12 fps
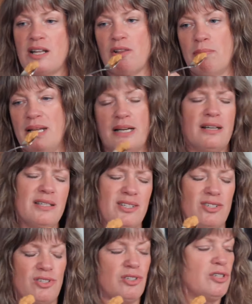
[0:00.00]
another minute,
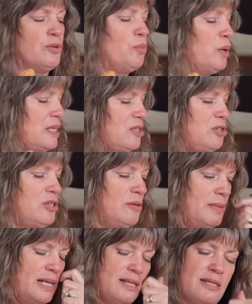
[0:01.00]
because you should do 1 to
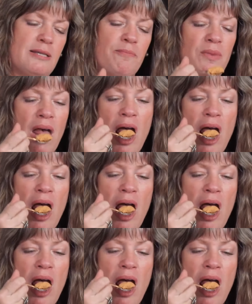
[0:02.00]
2 minutes.